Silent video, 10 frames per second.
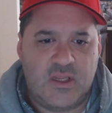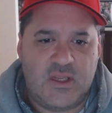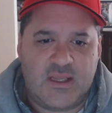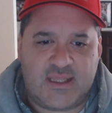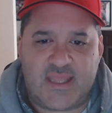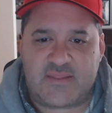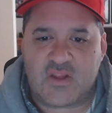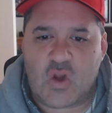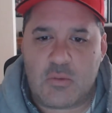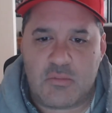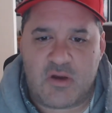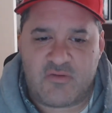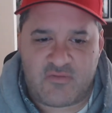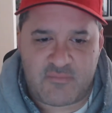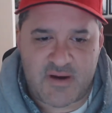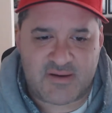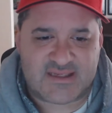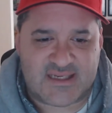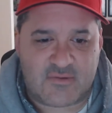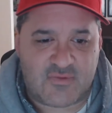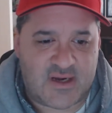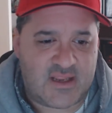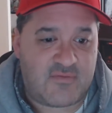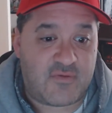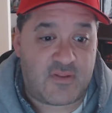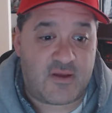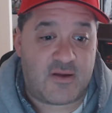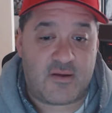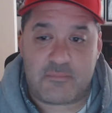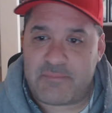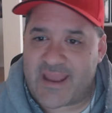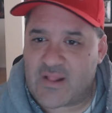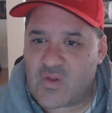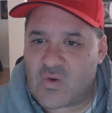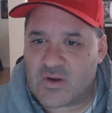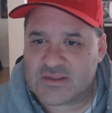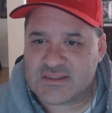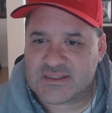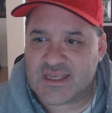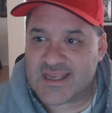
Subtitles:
get the Dome of America Center ready for the Battlehawks